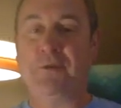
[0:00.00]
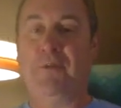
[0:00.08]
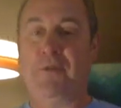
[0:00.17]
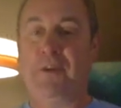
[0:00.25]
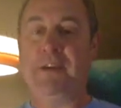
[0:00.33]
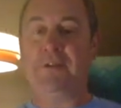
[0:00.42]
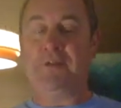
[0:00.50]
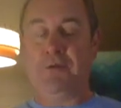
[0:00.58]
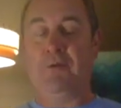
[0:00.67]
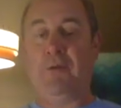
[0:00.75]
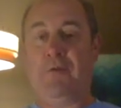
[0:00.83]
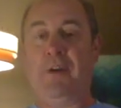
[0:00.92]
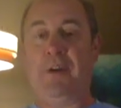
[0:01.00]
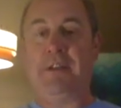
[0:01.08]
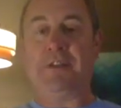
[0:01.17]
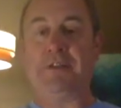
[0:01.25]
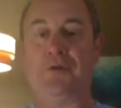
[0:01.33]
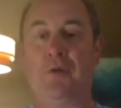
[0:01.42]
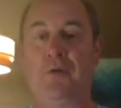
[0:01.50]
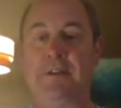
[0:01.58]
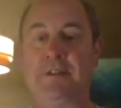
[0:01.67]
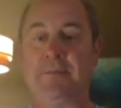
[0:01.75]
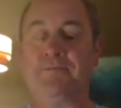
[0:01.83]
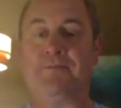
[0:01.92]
or three of these stories,